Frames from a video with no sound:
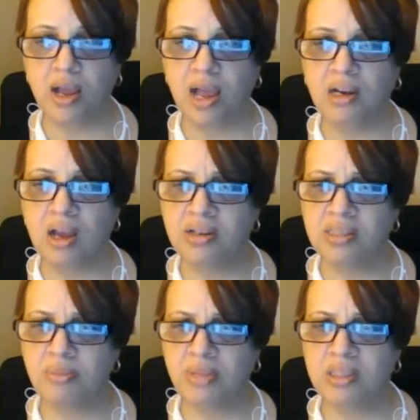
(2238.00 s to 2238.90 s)
How long
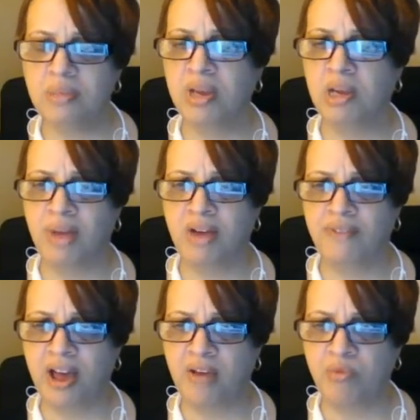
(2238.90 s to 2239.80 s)
has it been, Tamika? About
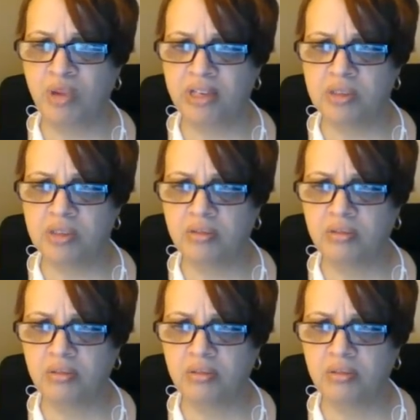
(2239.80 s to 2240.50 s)
5 weeks.